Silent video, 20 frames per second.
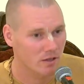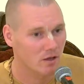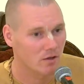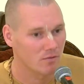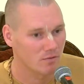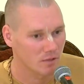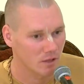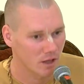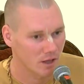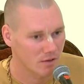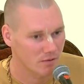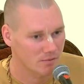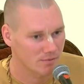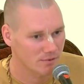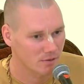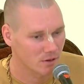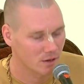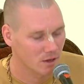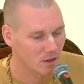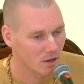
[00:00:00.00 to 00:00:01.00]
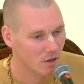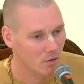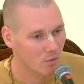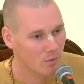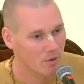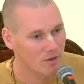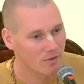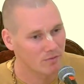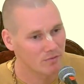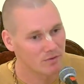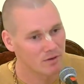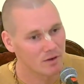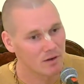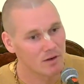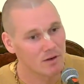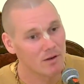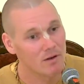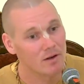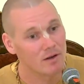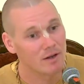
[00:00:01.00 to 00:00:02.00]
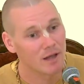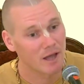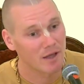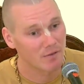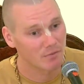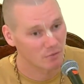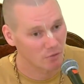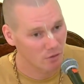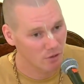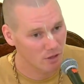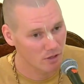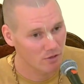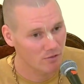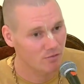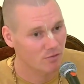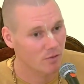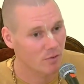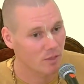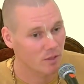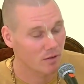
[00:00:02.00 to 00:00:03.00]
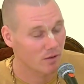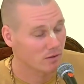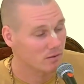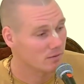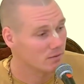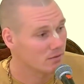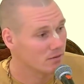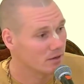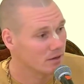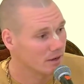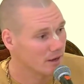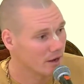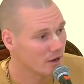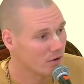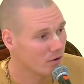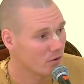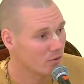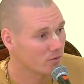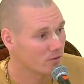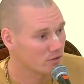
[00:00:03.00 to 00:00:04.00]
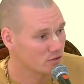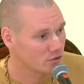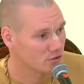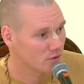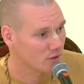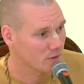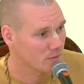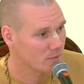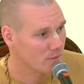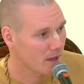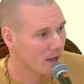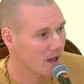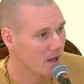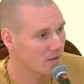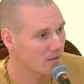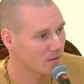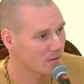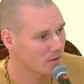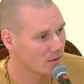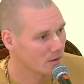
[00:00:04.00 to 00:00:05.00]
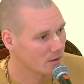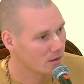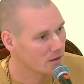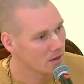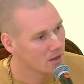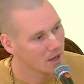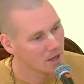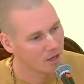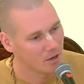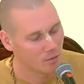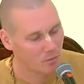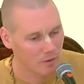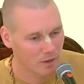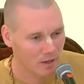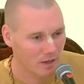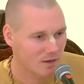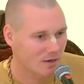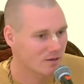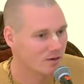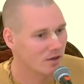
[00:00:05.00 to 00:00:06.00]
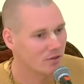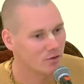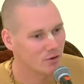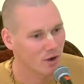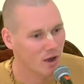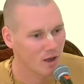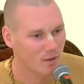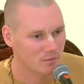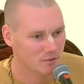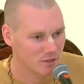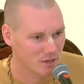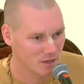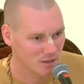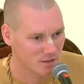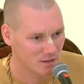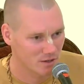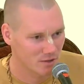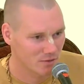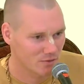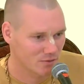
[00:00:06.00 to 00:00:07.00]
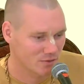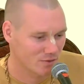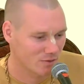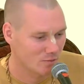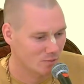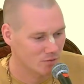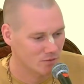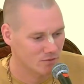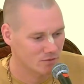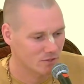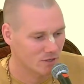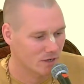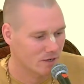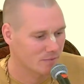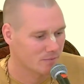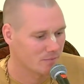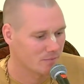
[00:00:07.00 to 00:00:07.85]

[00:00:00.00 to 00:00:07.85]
of life. We've diverted from the narrow and the straight path, and we hit another object other than the bullseye.